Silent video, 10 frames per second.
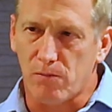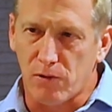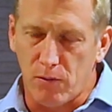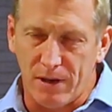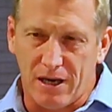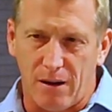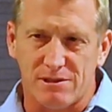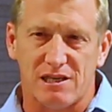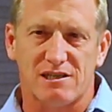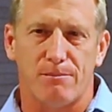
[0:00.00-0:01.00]
there becomes
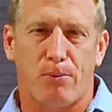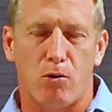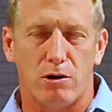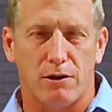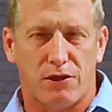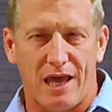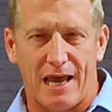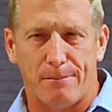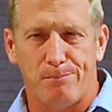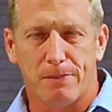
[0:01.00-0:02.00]
this important
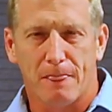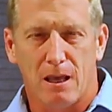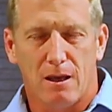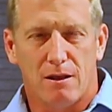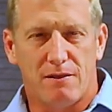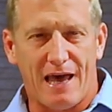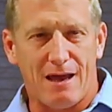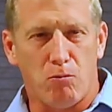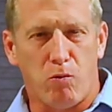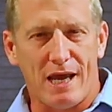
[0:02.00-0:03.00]
thing
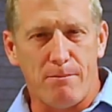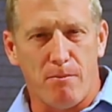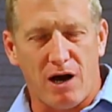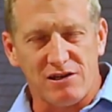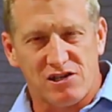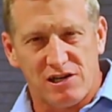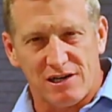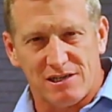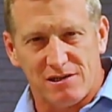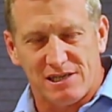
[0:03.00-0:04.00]
that we must
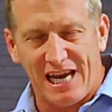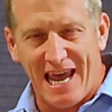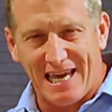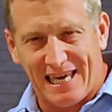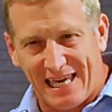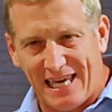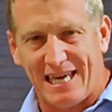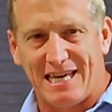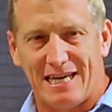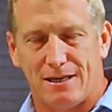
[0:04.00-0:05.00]
take
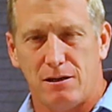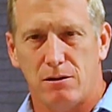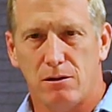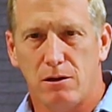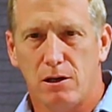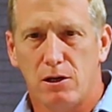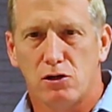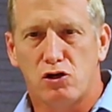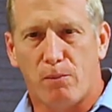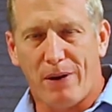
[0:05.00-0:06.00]
heed
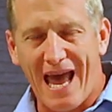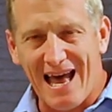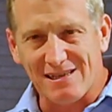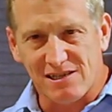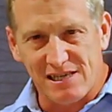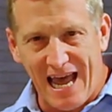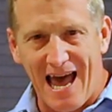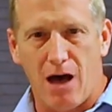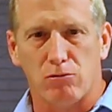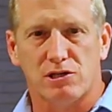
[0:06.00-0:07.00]
to pass
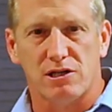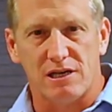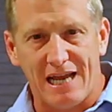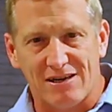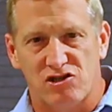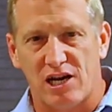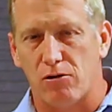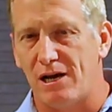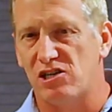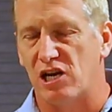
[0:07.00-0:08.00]
down to the next
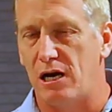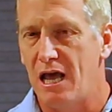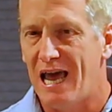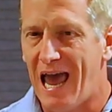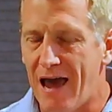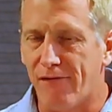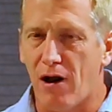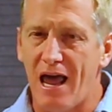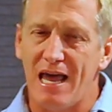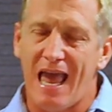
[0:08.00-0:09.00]
generation. Every,
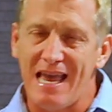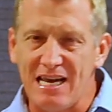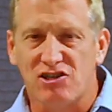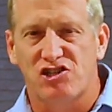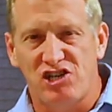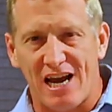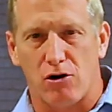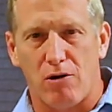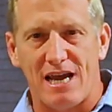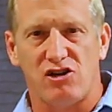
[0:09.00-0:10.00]
each
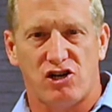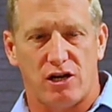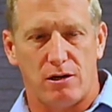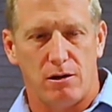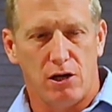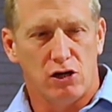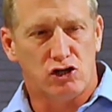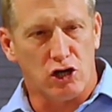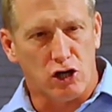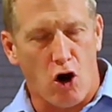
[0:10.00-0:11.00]
generation
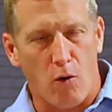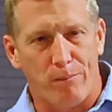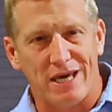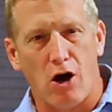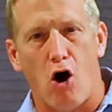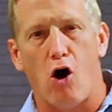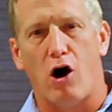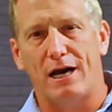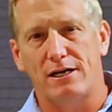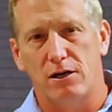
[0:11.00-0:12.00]
should go
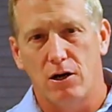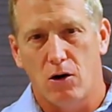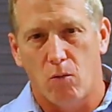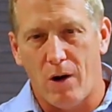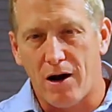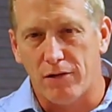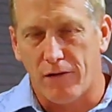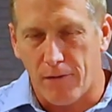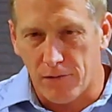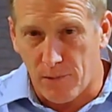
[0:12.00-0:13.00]
beyond where
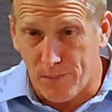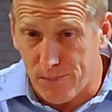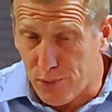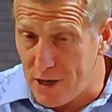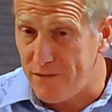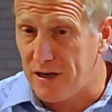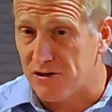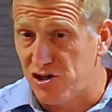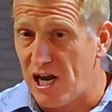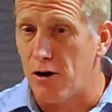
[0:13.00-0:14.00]
the, the
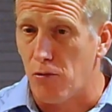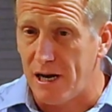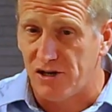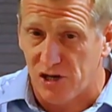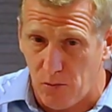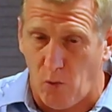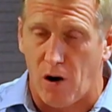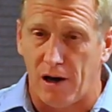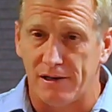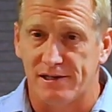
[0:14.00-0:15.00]
previous generation
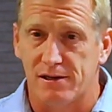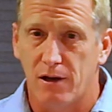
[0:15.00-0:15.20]
was.